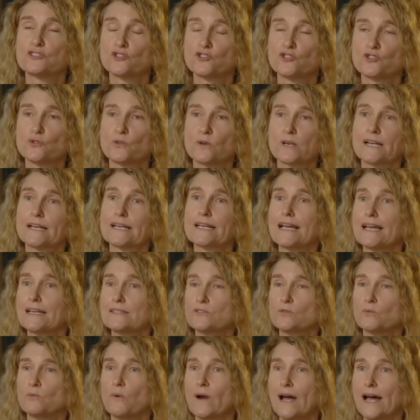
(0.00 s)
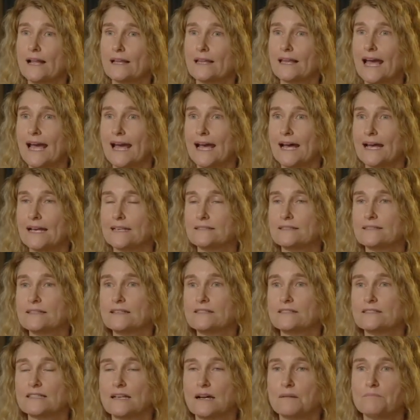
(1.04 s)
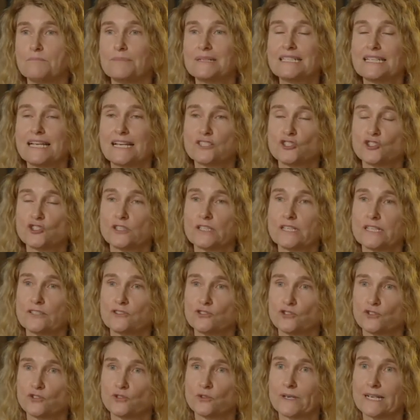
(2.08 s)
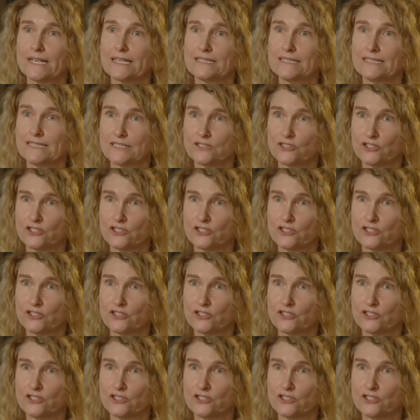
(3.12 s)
historic, as well as some potential historic